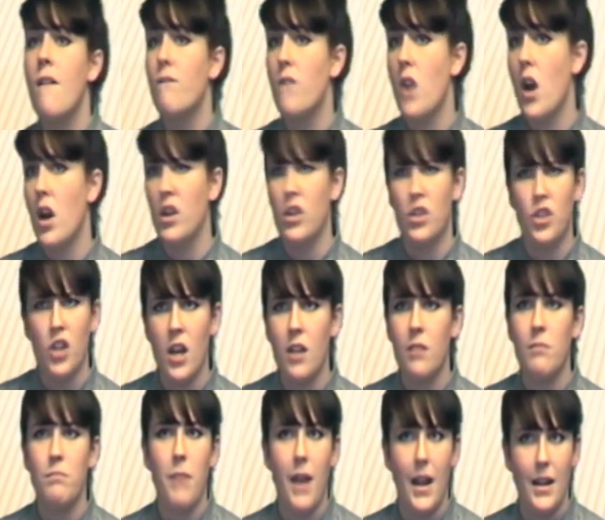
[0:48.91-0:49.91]

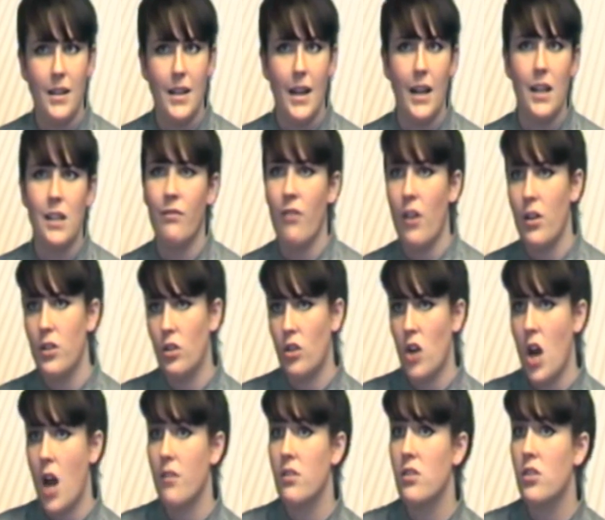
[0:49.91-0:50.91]
furniture, paintings,
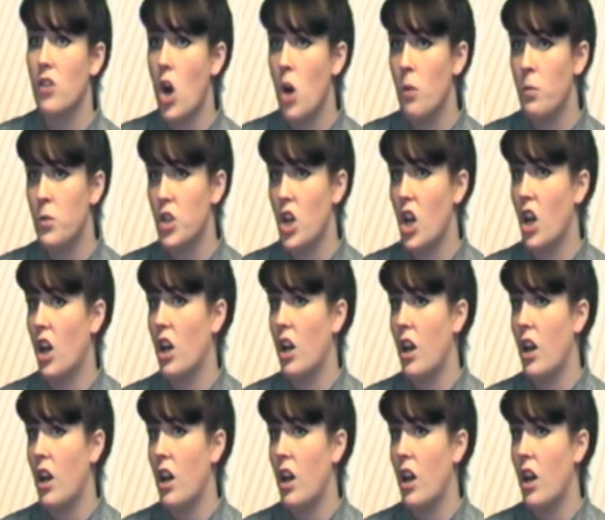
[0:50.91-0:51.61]
photographs, sculpture,